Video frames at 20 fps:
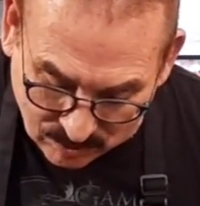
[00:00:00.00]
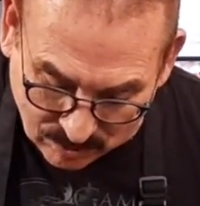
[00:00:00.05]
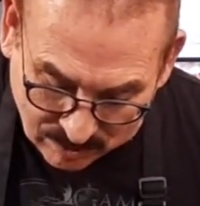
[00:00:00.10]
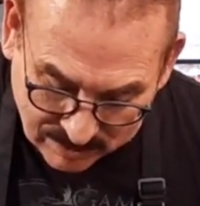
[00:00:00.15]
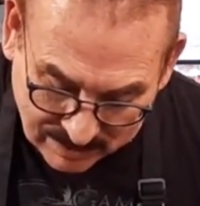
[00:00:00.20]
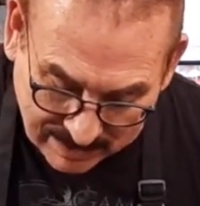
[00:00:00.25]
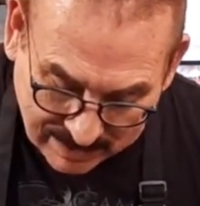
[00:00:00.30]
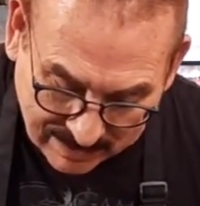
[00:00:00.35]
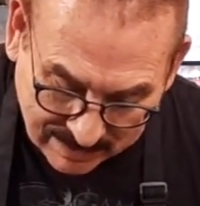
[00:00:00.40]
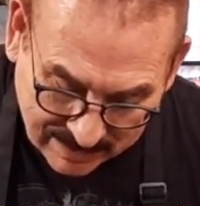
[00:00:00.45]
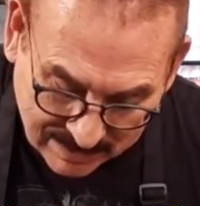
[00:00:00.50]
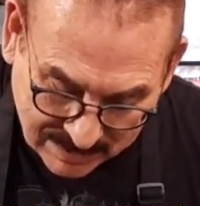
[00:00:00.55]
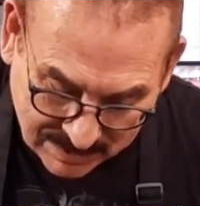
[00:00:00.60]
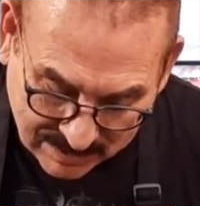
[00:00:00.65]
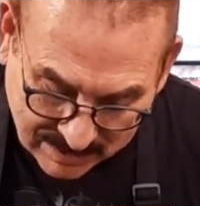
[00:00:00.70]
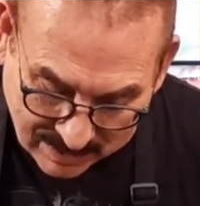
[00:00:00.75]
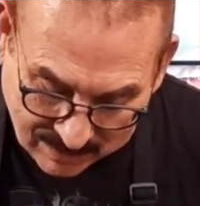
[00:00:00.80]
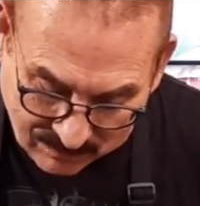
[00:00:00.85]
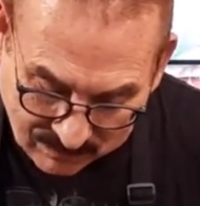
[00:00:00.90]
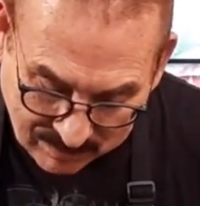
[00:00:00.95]
You could take the
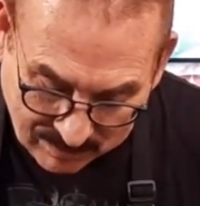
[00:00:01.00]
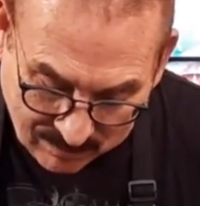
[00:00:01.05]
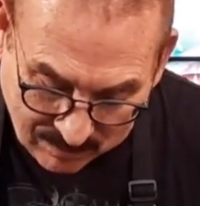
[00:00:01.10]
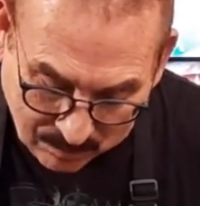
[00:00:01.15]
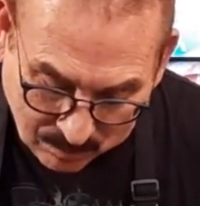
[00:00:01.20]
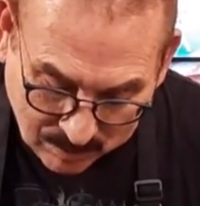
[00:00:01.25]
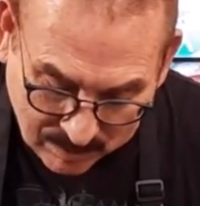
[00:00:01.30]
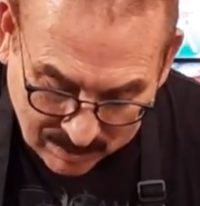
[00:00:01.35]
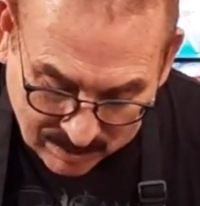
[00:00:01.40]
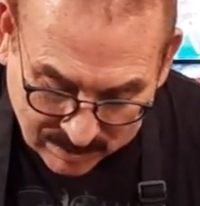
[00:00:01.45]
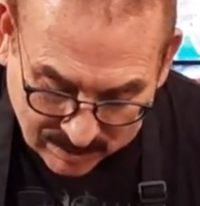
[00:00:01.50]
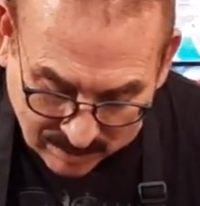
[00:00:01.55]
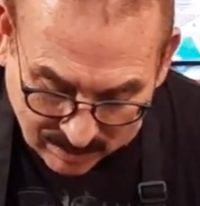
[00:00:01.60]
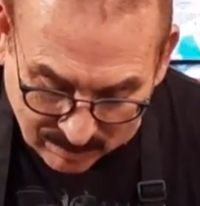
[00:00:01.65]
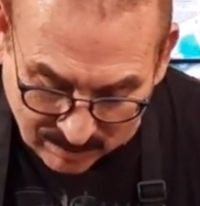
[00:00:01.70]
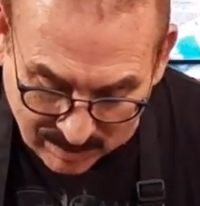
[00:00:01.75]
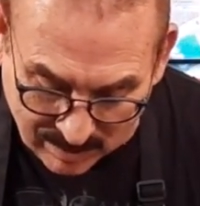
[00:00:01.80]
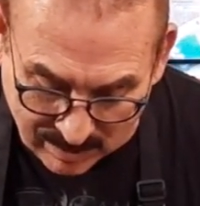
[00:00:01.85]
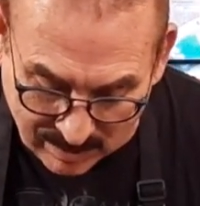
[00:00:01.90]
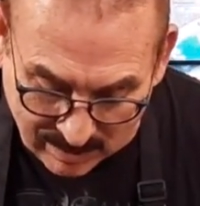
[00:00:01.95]
stuffing, if you wanted
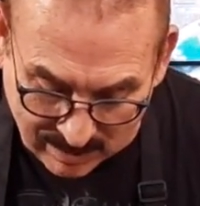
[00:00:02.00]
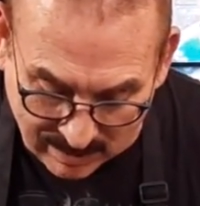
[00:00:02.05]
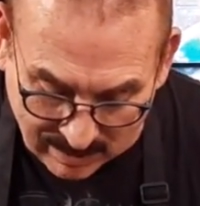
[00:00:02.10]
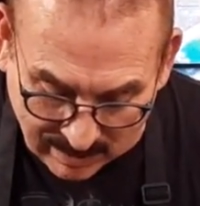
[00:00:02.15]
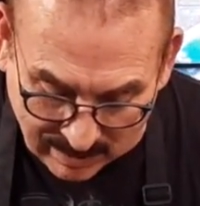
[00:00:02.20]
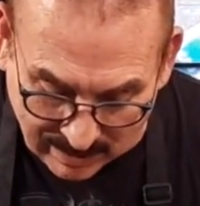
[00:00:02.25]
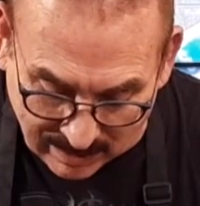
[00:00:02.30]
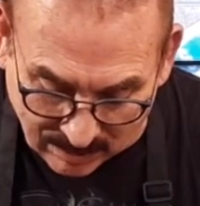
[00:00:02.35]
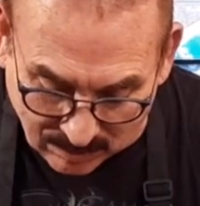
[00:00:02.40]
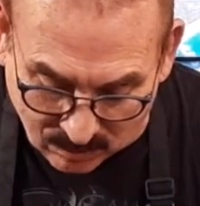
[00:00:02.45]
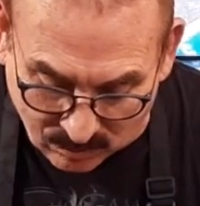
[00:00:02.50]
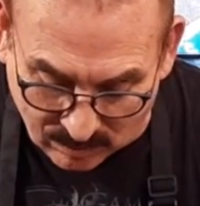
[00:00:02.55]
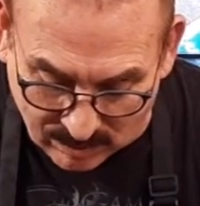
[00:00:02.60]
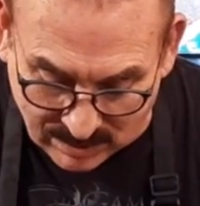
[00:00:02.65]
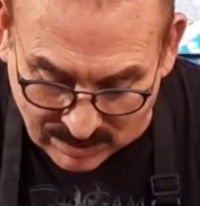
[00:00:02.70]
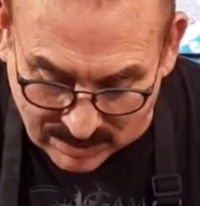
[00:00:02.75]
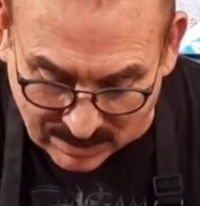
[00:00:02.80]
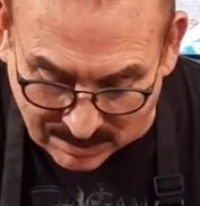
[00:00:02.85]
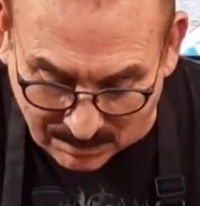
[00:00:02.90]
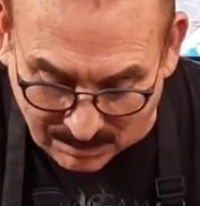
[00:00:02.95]
to, and
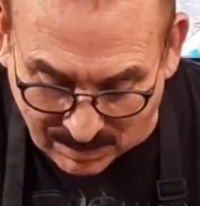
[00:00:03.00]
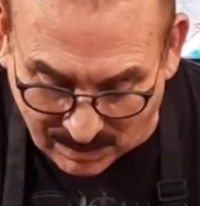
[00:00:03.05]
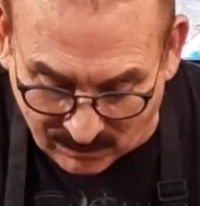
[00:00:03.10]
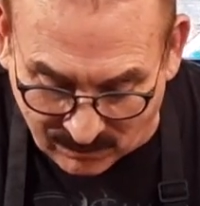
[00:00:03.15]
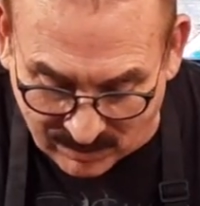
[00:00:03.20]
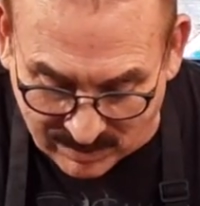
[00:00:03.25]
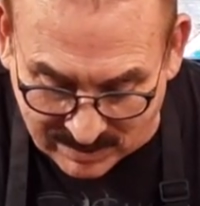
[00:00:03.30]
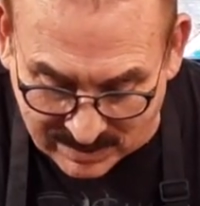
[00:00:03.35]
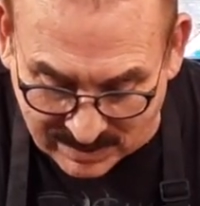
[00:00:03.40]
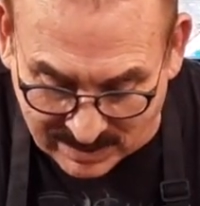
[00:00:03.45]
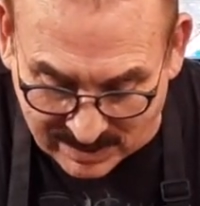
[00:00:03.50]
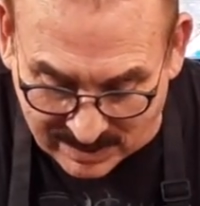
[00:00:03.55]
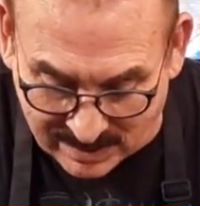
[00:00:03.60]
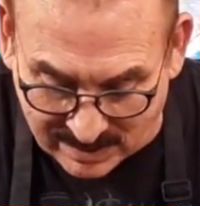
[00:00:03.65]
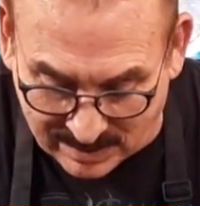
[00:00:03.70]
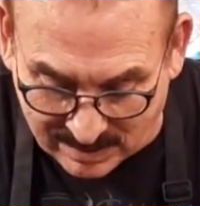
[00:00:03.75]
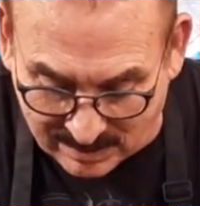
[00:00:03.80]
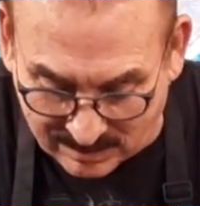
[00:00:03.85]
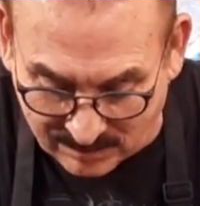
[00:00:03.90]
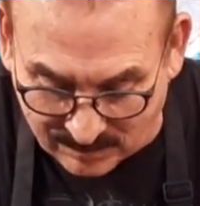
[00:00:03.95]
grease a muffin
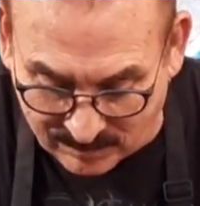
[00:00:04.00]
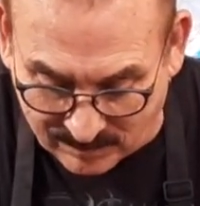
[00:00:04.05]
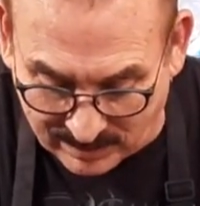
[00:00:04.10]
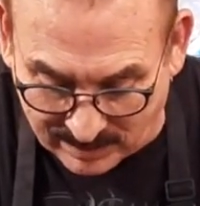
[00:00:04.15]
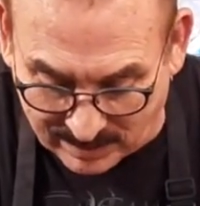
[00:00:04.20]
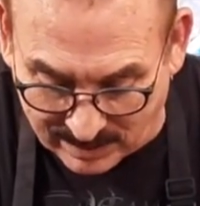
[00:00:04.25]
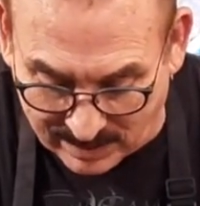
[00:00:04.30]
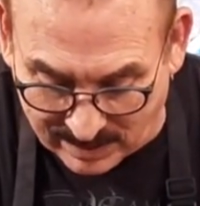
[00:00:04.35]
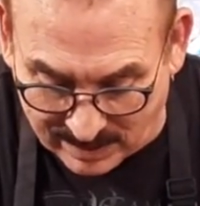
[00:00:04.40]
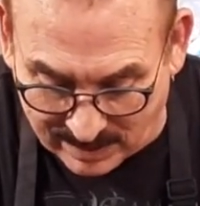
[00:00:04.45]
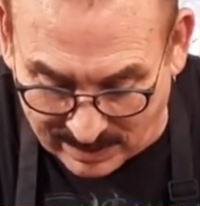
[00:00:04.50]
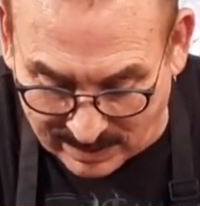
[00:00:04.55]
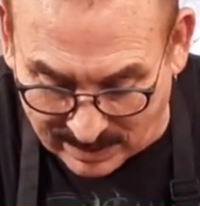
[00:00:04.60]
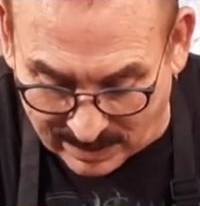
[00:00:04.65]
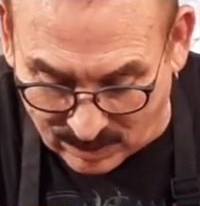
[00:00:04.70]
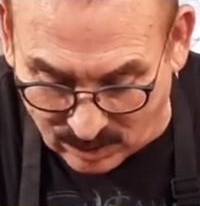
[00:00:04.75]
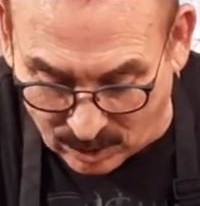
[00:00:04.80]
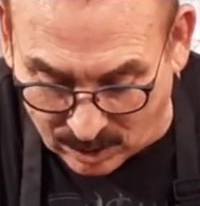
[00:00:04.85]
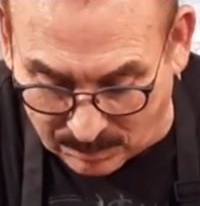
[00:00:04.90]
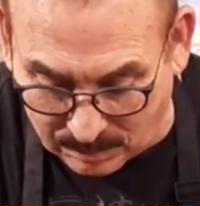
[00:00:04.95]
tin.
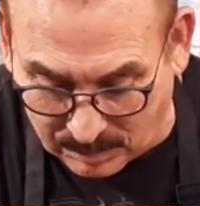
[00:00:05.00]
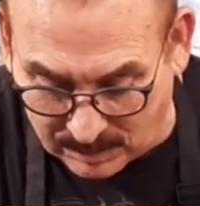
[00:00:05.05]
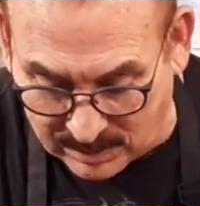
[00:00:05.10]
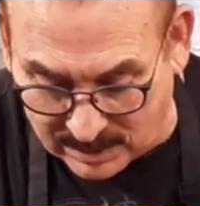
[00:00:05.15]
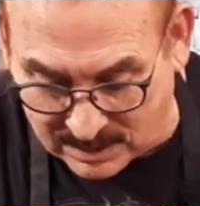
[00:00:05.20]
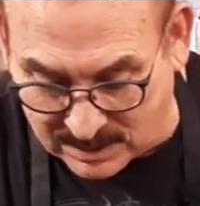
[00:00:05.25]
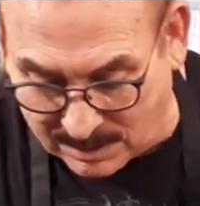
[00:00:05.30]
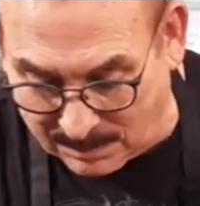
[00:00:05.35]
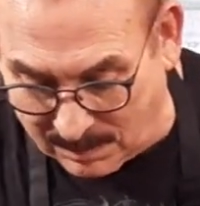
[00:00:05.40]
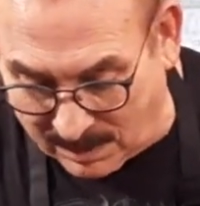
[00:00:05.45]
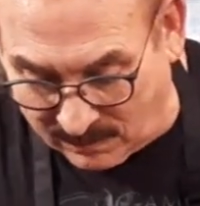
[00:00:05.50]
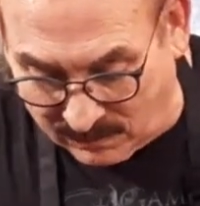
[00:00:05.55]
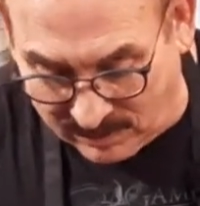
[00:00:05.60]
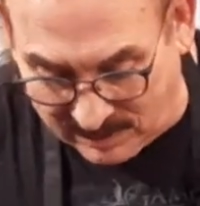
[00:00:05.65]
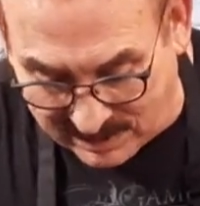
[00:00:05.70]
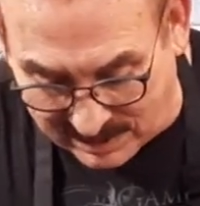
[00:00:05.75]
And you could put this in a muffin